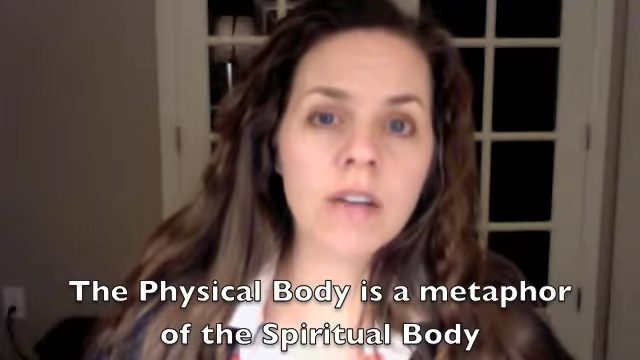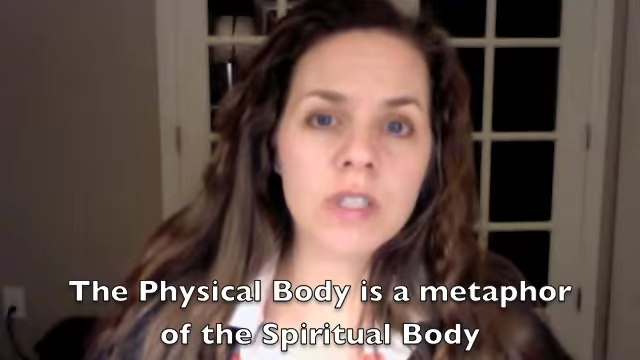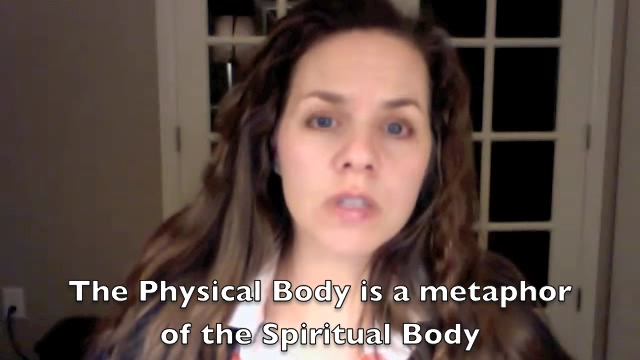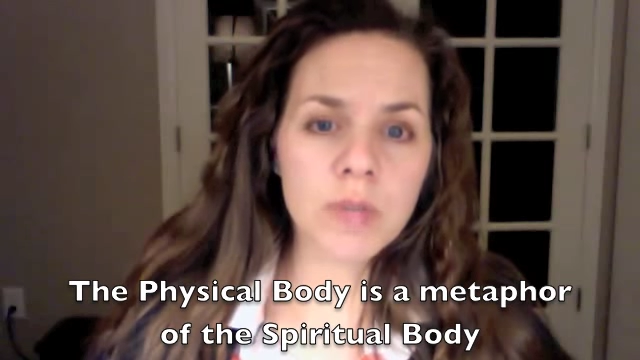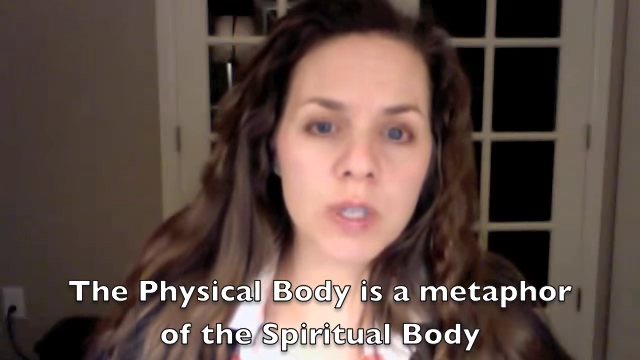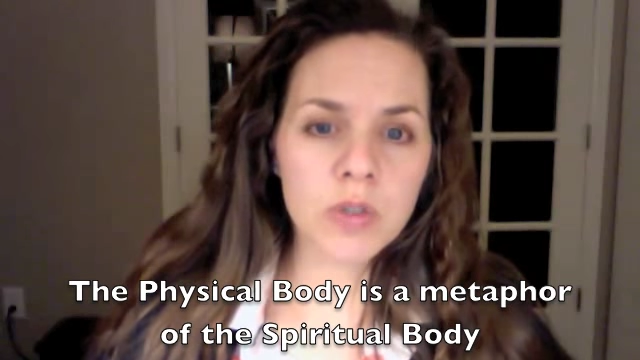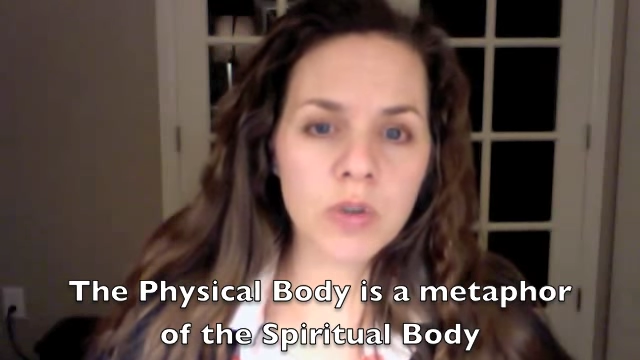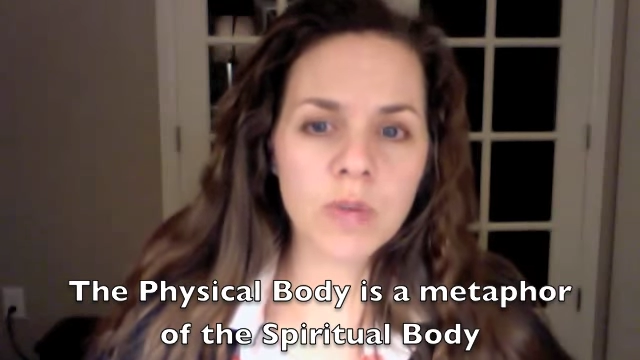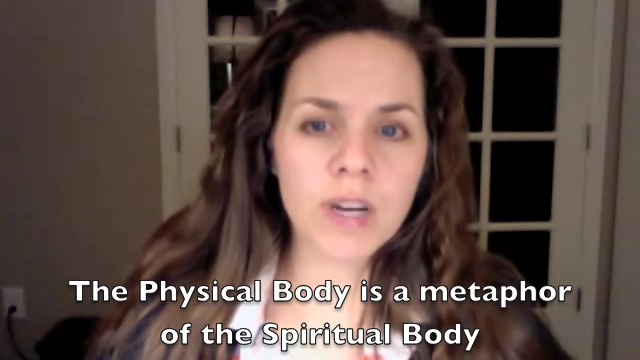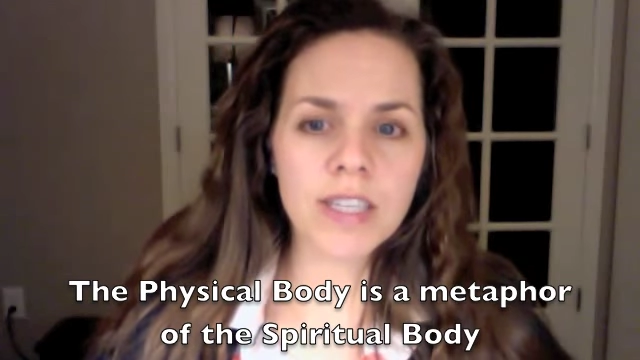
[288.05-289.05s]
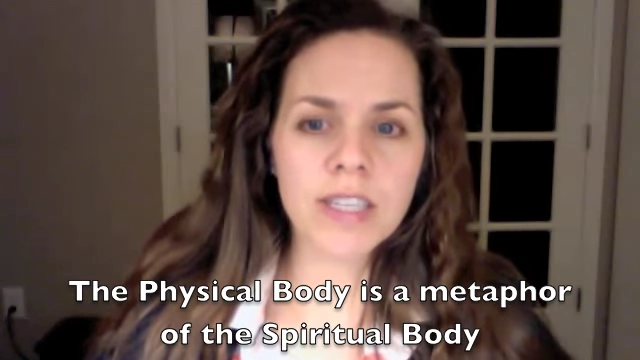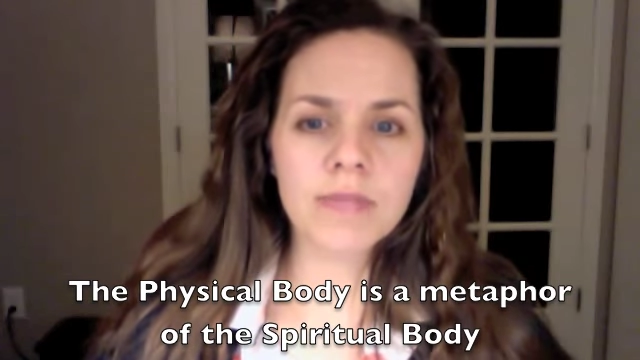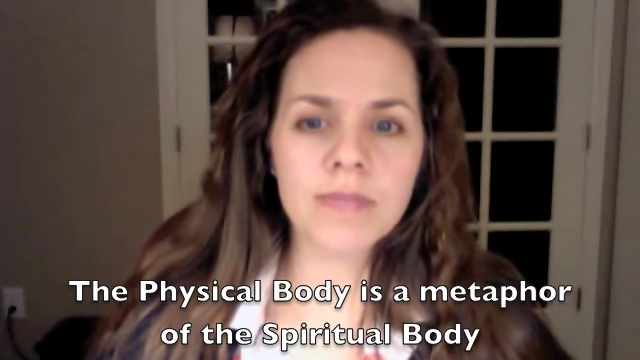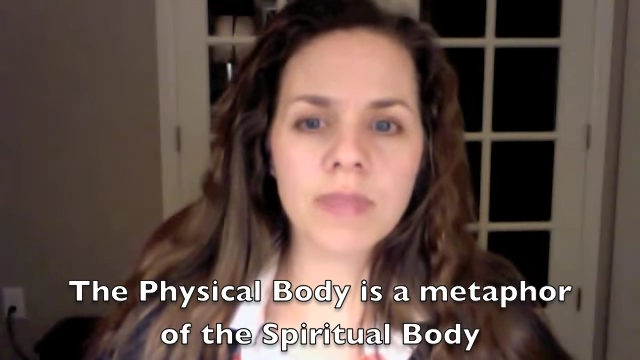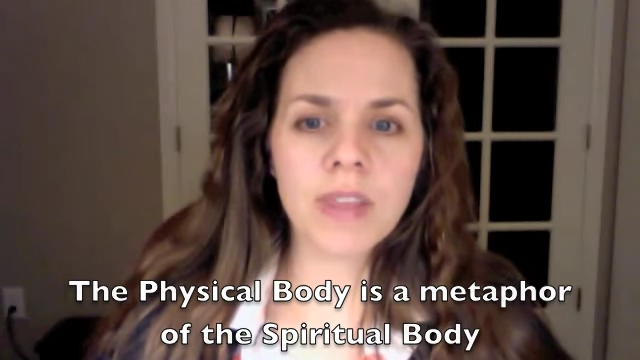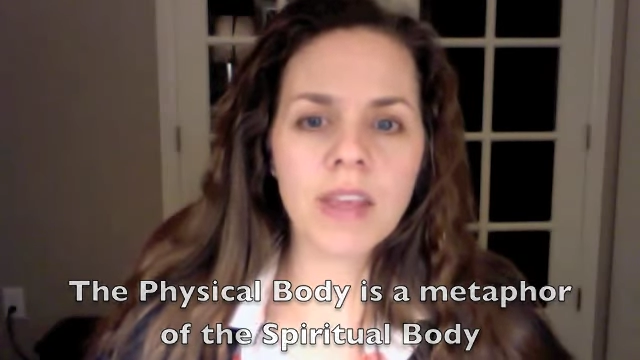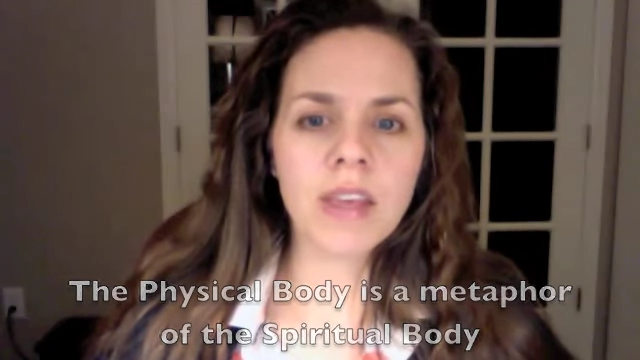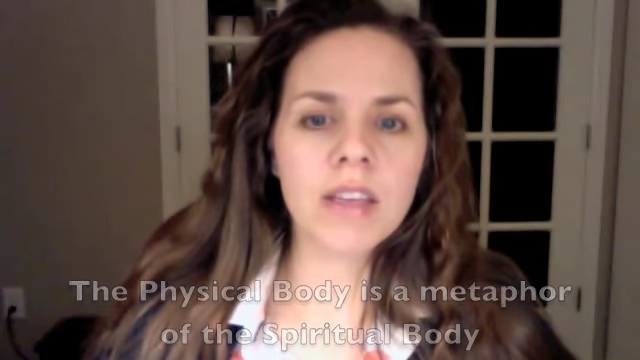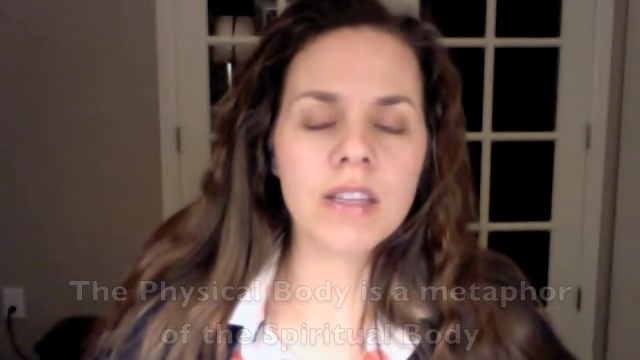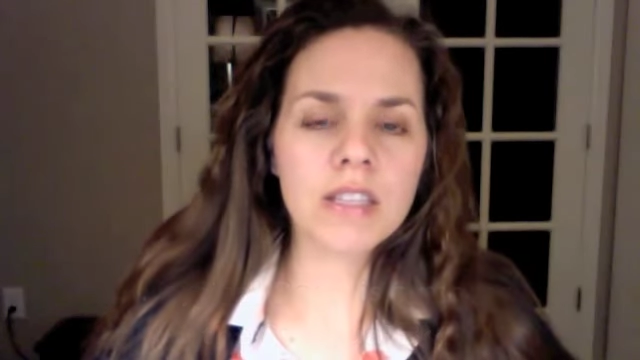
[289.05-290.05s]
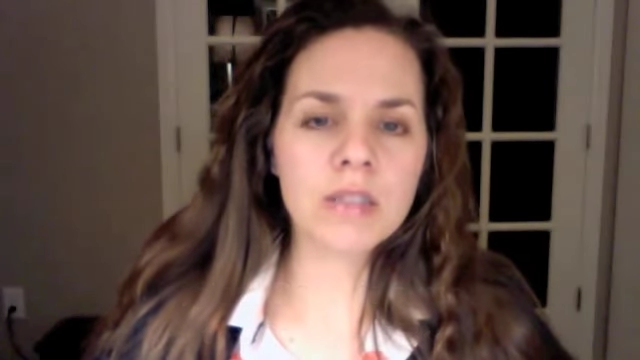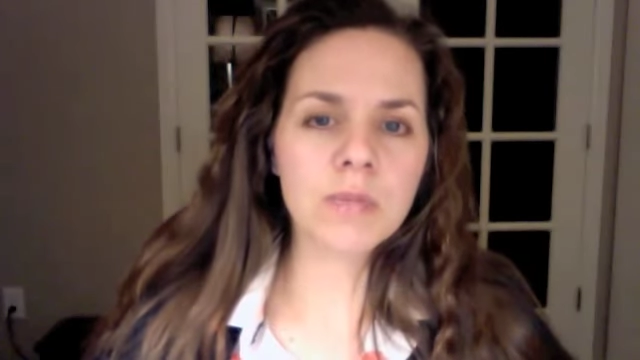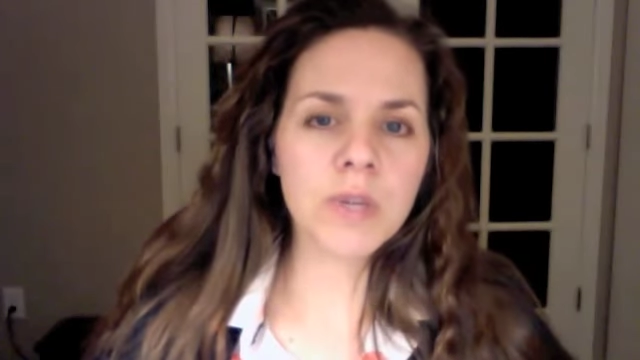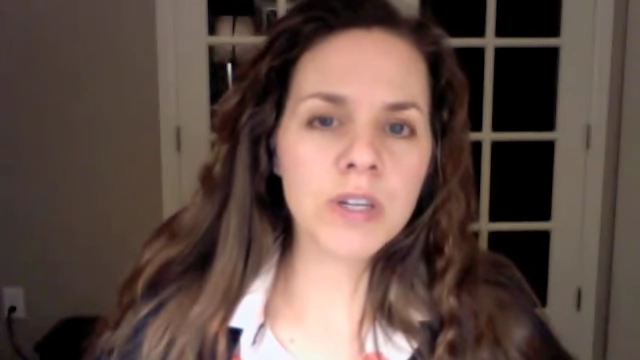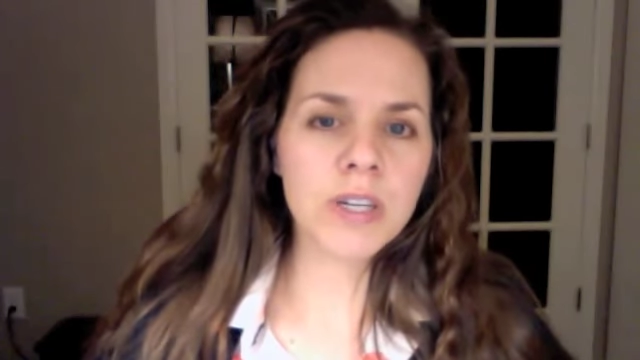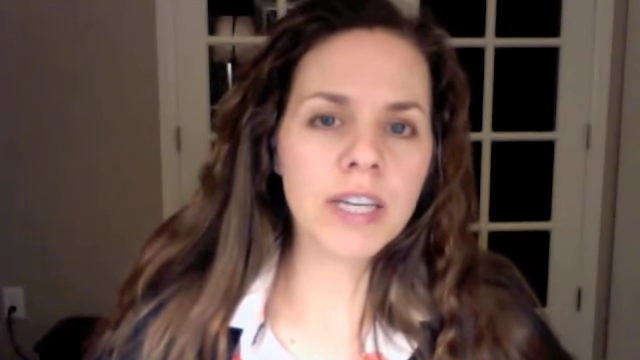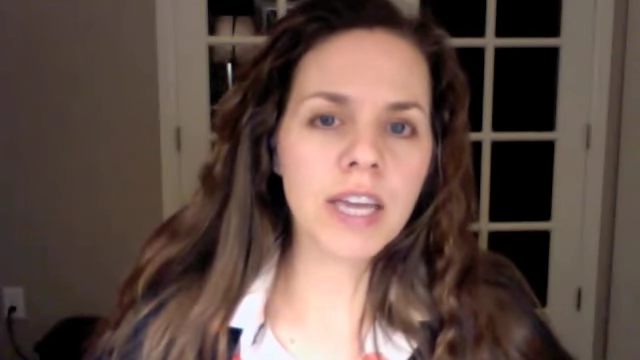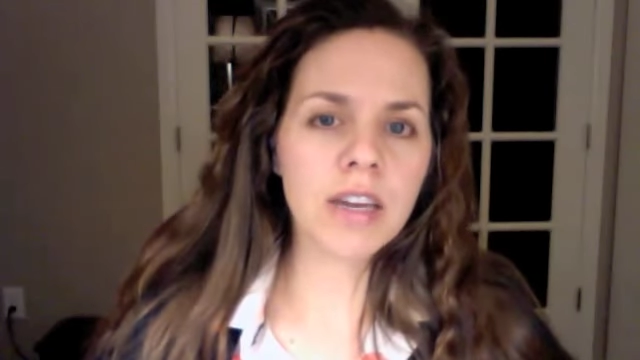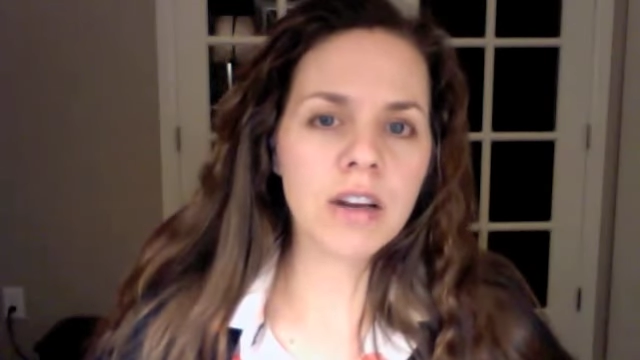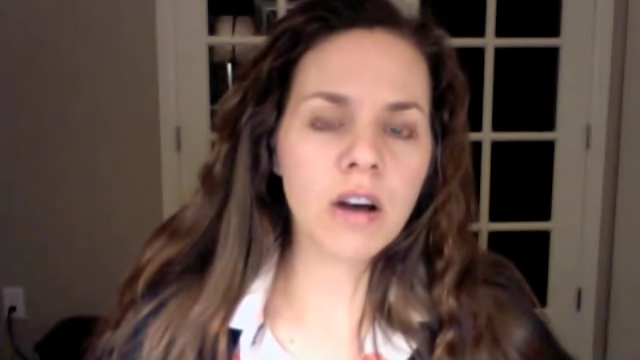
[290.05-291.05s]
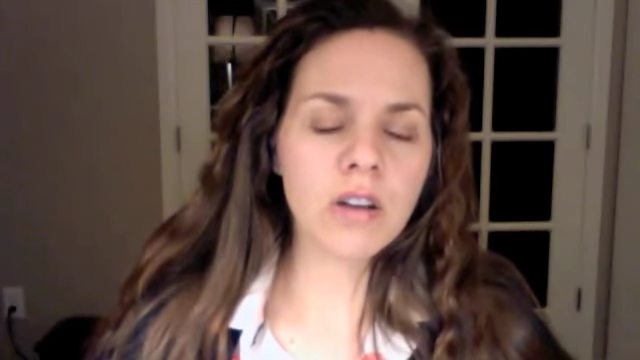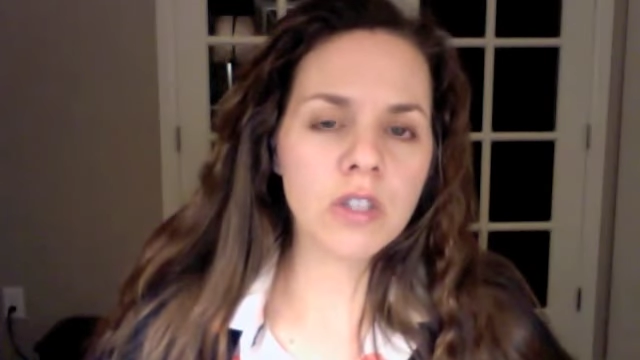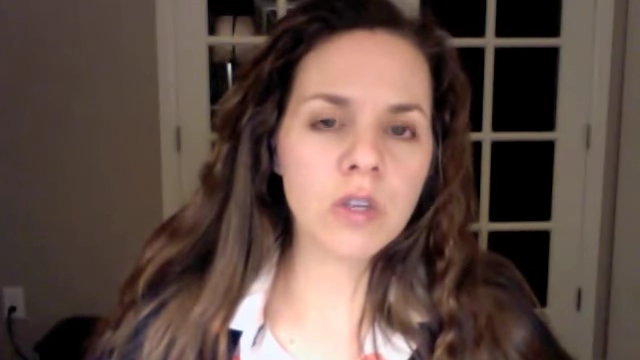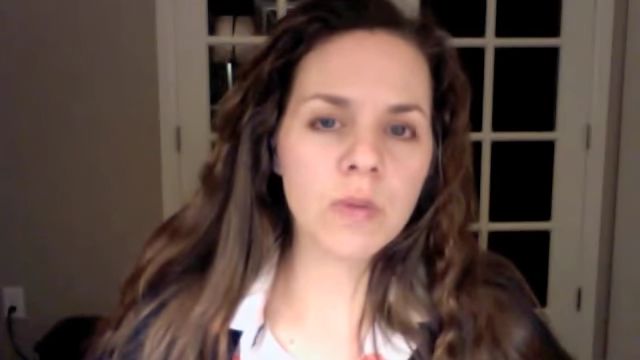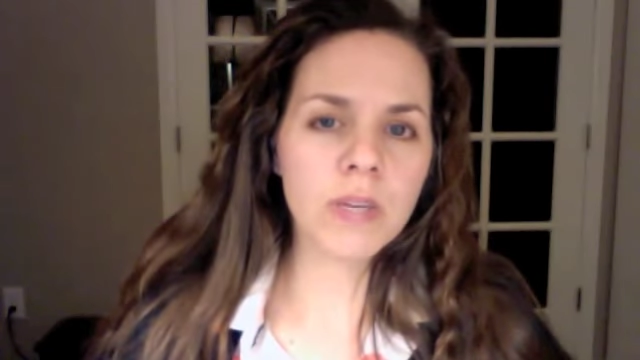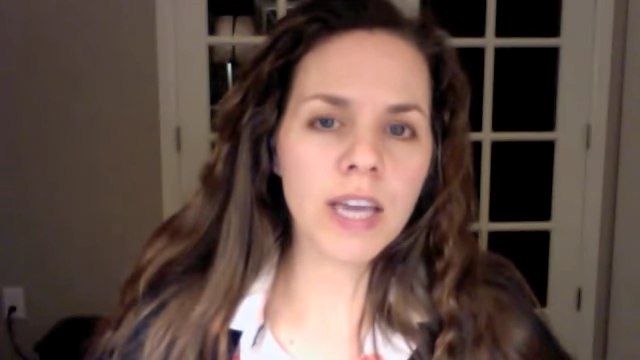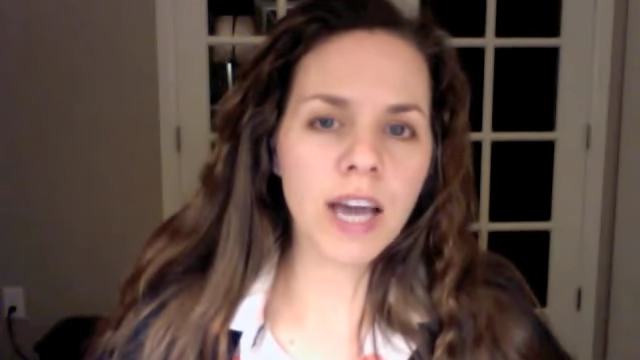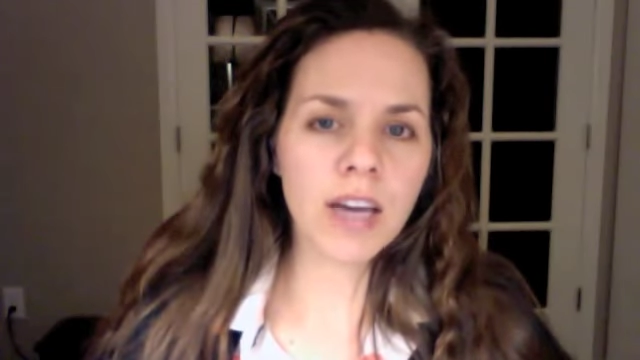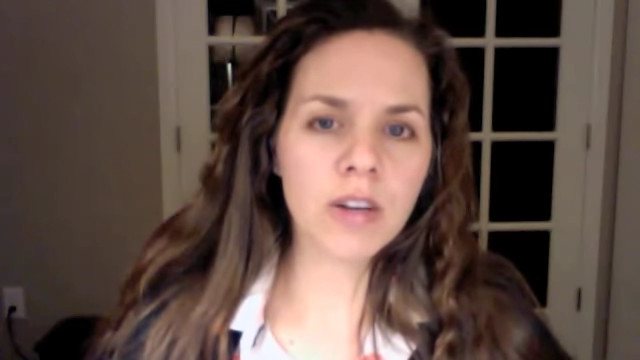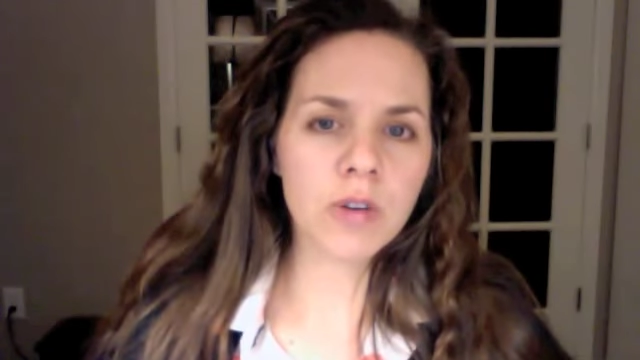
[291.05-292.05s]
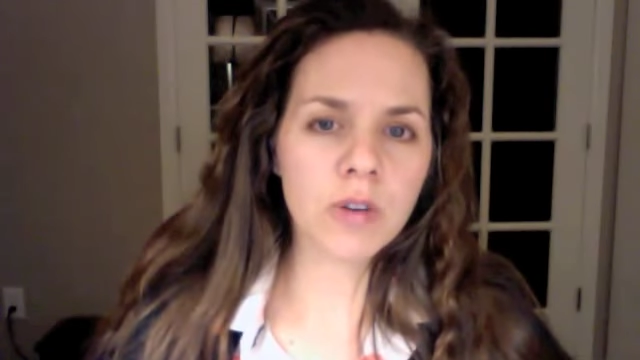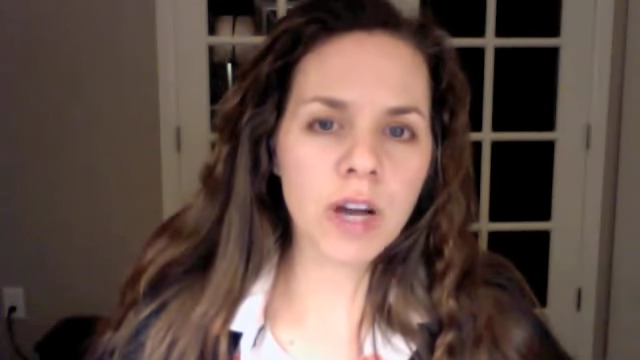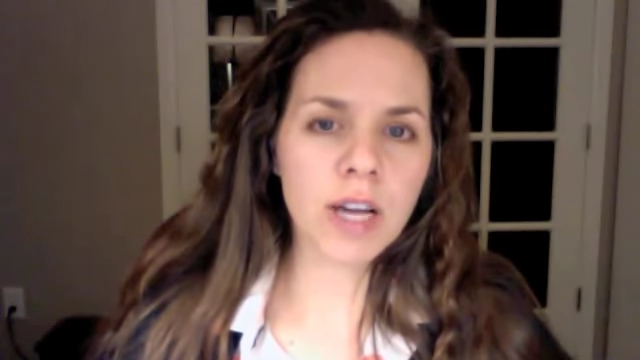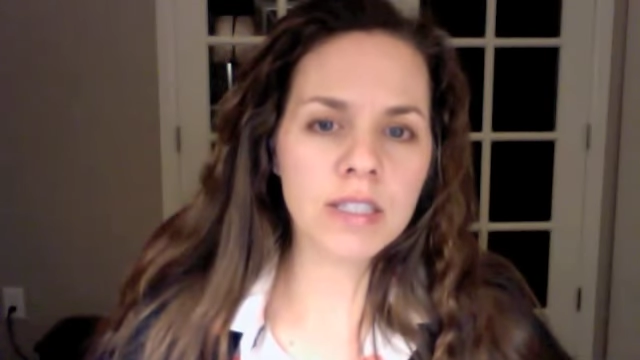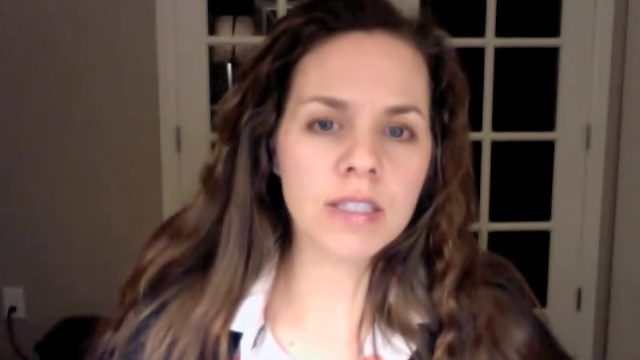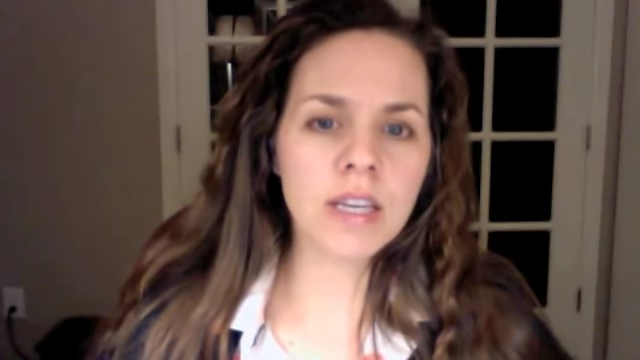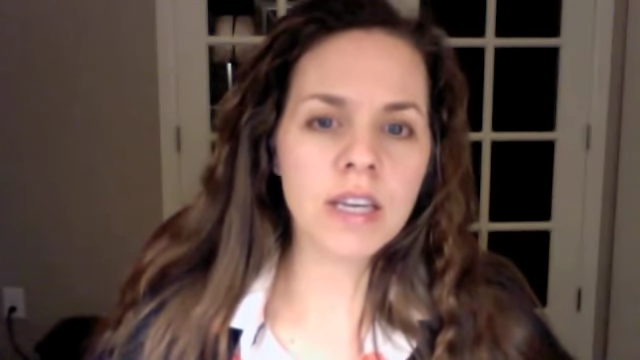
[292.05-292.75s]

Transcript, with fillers: the spiritual body. The spirit can also be categorized